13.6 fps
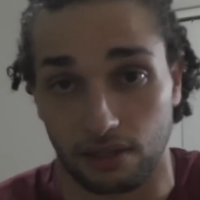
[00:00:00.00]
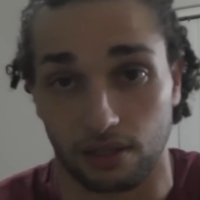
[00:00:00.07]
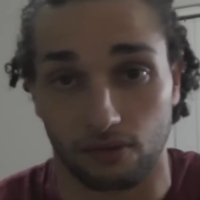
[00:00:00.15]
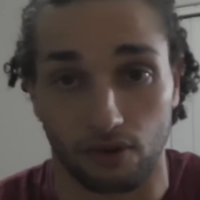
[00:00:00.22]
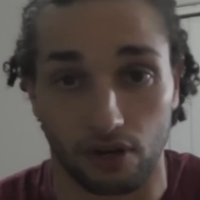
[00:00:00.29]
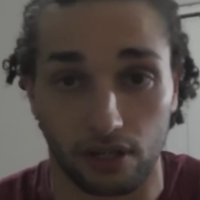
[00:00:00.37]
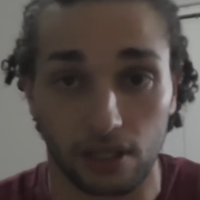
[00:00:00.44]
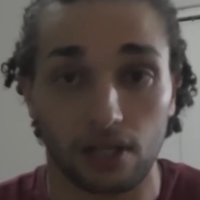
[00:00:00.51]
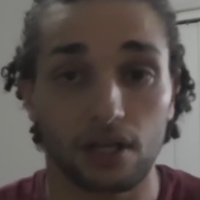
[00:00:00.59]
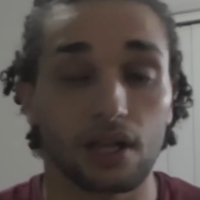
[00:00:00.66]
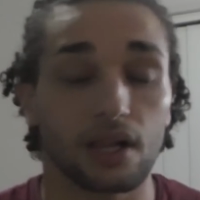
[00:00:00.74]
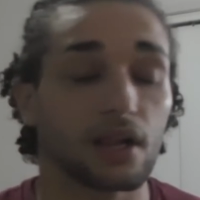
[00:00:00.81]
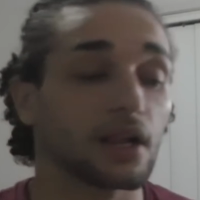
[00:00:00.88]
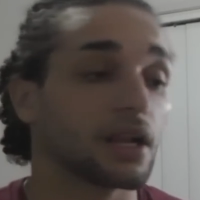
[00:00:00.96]
thing, right?
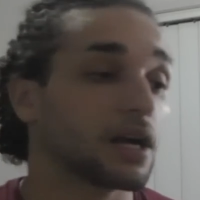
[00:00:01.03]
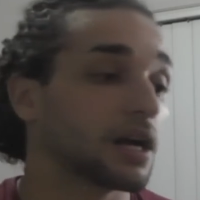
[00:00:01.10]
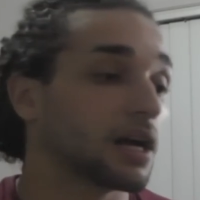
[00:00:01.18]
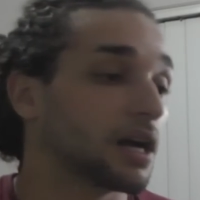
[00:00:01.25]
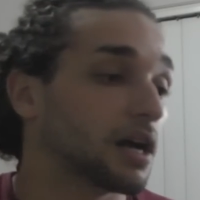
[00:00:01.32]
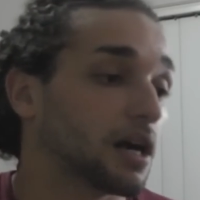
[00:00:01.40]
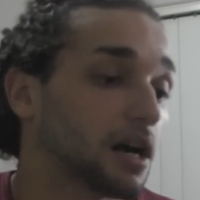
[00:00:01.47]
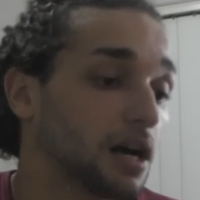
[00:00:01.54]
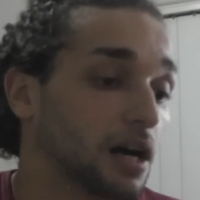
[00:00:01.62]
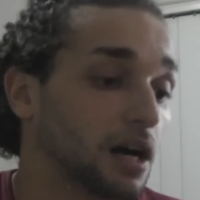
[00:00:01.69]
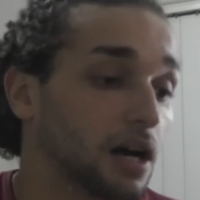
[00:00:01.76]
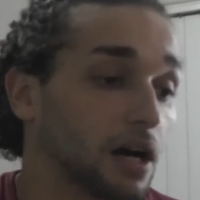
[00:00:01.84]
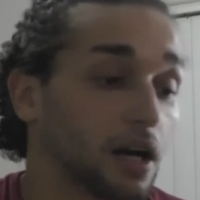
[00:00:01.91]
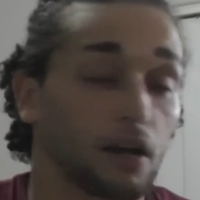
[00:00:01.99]

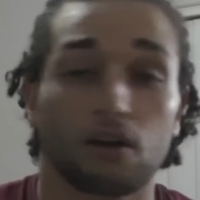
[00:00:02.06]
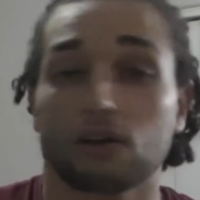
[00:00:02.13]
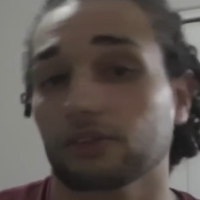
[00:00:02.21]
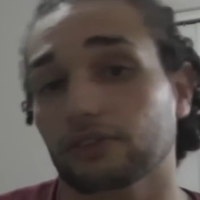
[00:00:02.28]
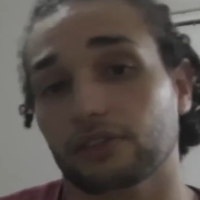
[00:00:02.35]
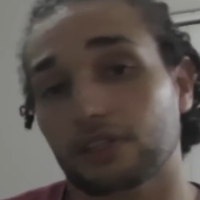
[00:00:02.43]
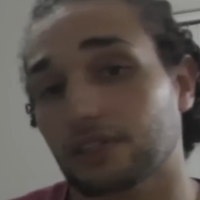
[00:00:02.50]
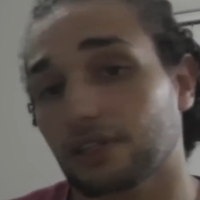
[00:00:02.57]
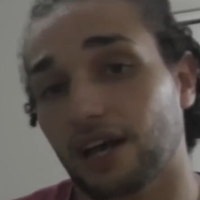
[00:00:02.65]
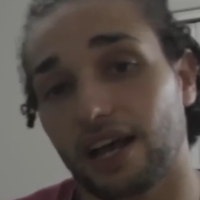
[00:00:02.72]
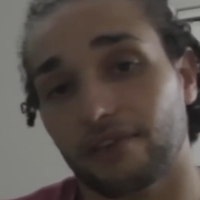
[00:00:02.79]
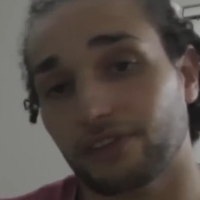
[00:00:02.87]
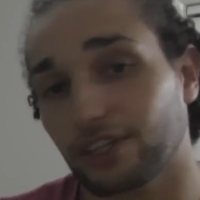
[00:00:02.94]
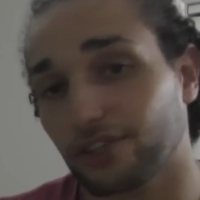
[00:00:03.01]
And Conor does not
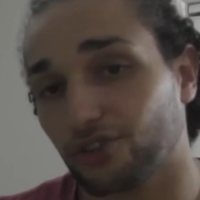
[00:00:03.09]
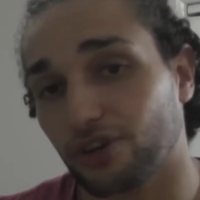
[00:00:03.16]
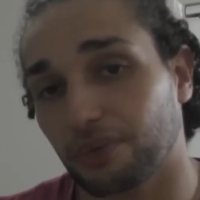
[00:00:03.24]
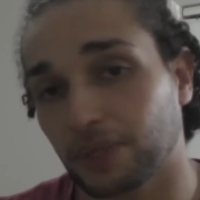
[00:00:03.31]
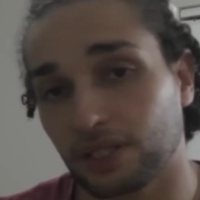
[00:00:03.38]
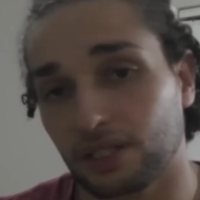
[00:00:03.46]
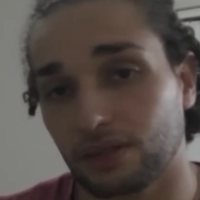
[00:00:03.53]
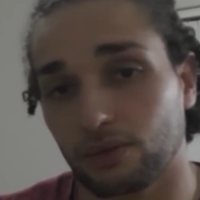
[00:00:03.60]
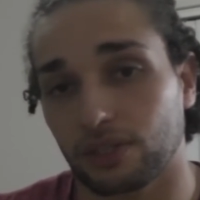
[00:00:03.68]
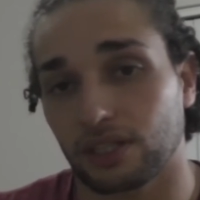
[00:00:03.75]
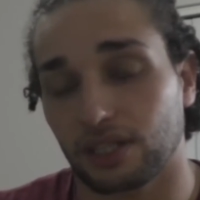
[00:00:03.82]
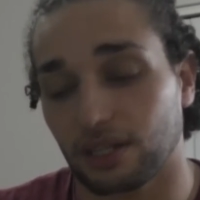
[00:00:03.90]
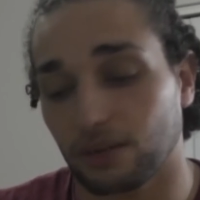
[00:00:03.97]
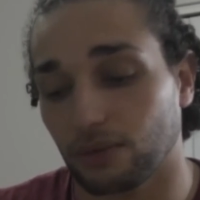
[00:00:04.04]
have that sharpness when
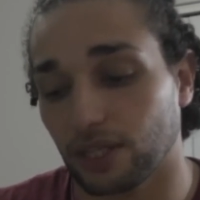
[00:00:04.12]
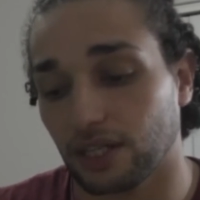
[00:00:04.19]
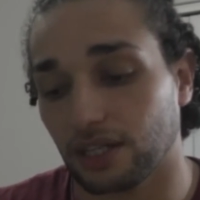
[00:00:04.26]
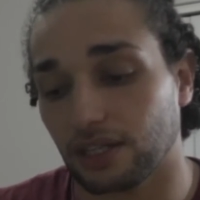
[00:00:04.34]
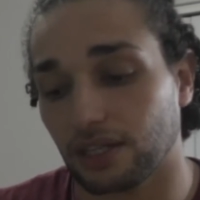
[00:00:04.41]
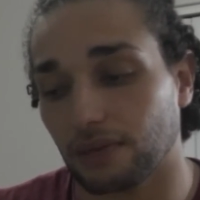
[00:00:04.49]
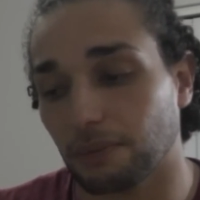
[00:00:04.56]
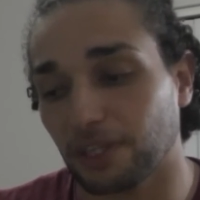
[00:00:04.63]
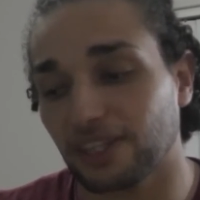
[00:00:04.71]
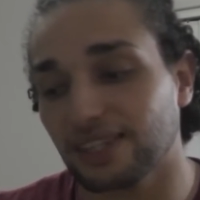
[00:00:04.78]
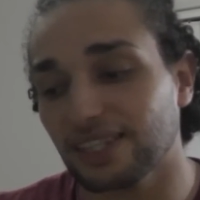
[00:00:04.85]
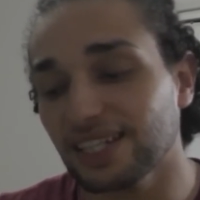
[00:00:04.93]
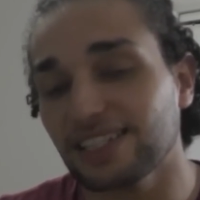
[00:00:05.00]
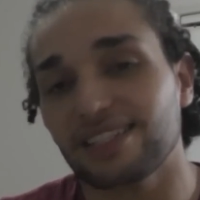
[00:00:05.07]
he get that. But
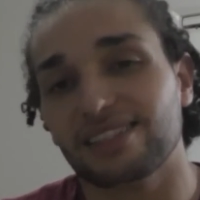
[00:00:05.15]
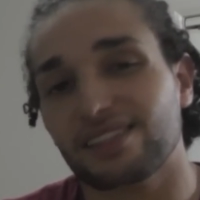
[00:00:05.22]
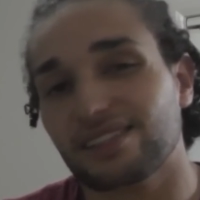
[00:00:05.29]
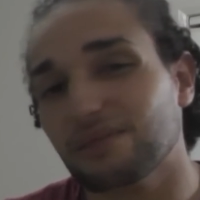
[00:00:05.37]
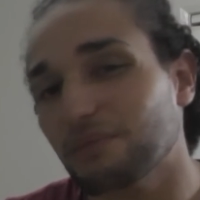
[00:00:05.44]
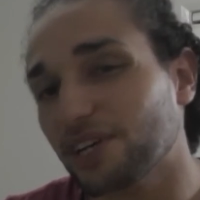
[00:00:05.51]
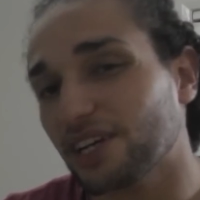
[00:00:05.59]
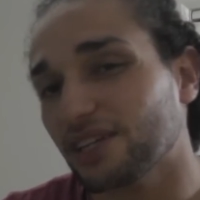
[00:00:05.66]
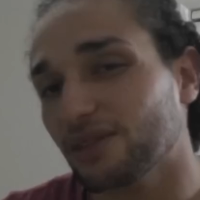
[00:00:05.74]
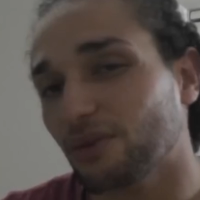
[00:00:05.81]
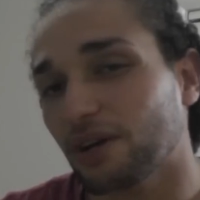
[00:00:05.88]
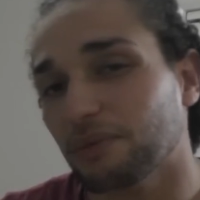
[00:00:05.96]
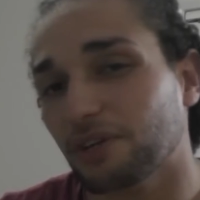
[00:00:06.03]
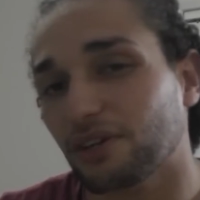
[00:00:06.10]
the thing is, it doesn't matter
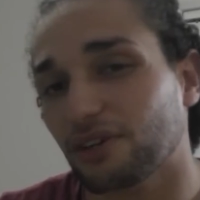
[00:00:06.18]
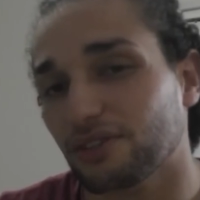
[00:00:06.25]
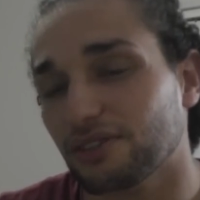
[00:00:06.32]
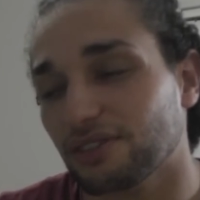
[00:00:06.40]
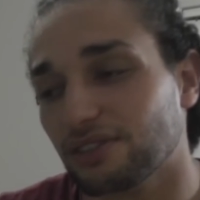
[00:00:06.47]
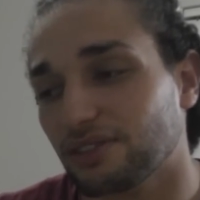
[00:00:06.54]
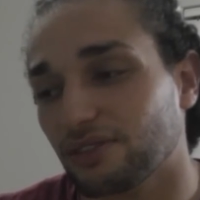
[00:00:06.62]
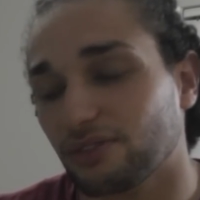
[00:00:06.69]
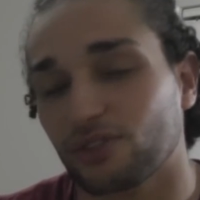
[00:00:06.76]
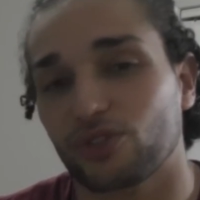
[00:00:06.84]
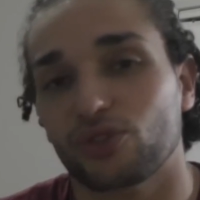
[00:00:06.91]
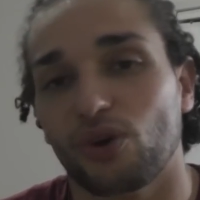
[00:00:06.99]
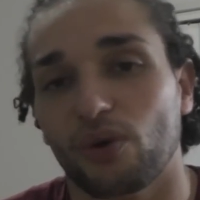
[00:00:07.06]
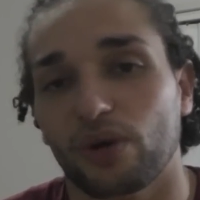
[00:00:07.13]
anyway because
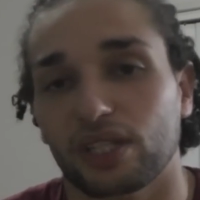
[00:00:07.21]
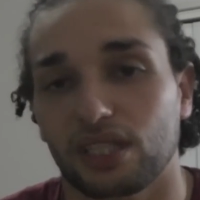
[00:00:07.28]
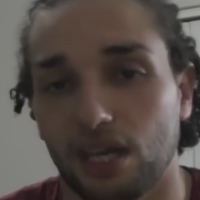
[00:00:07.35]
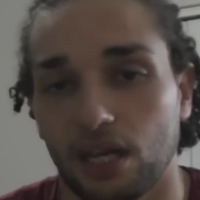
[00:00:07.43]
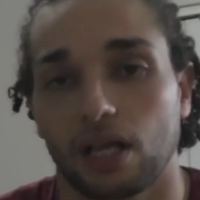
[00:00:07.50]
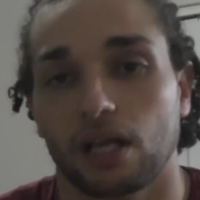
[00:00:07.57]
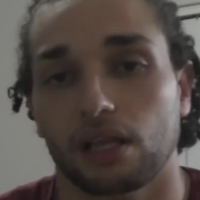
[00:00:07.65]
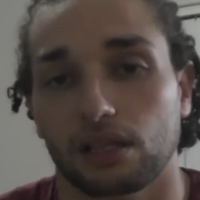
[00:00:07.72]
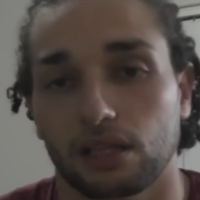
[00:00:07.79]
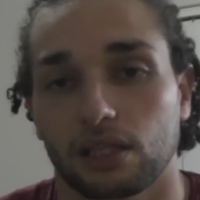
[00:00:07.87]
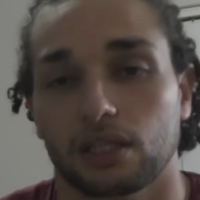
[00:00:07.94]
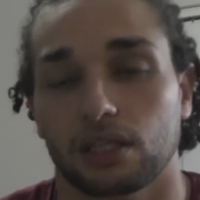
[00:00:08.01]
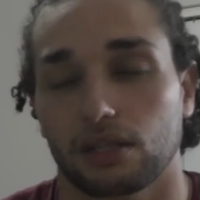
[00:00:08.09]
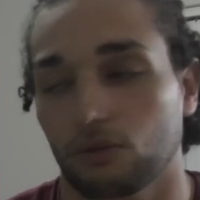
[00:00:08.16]
there's no way in
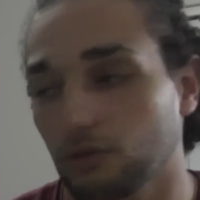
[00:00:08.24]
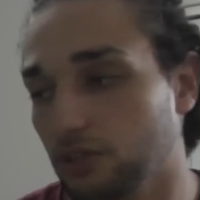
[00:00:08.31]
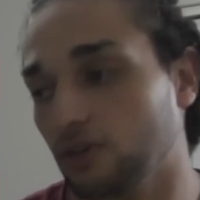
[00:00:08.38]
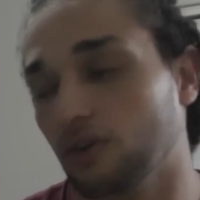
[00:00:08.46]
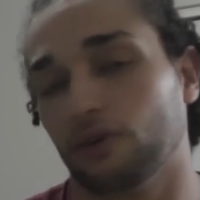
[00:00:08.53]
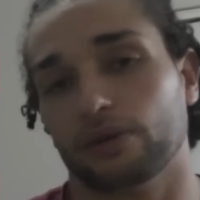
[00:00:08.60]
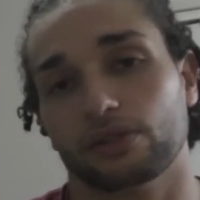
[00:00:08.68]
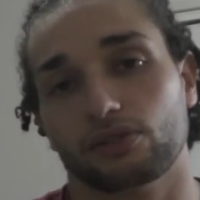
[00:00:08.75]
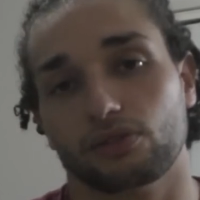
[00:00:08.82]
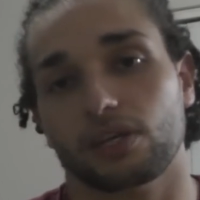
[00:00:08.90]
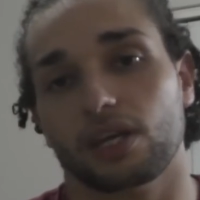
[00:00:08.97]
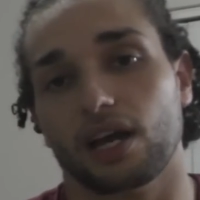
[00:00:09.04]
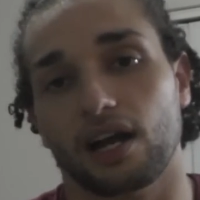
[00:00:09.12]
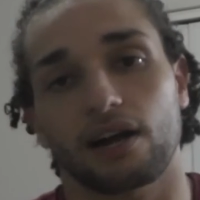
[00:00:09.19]
hell he was going to
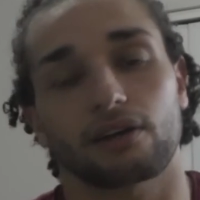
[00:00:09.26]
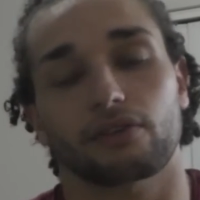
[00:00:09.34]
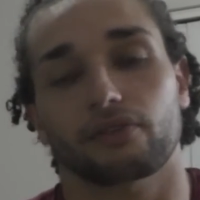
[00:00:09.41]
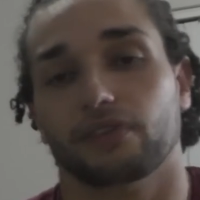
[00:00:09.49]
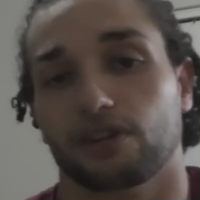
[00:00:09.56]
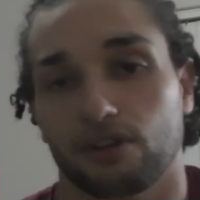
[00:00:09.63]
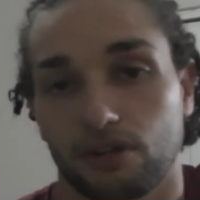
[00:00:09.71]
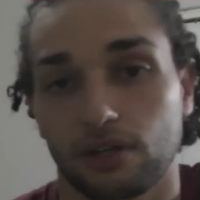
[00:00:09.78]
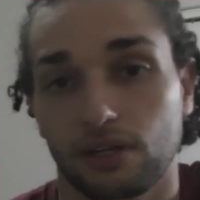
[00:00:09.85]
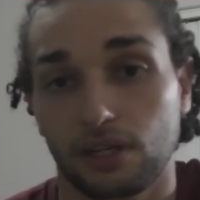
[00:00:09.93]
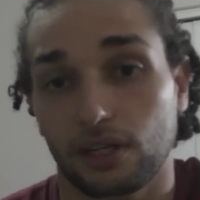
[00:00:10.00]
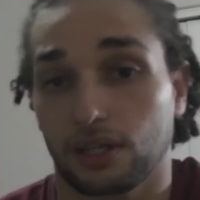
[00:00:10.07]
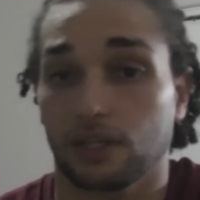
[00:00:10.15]
get out of there.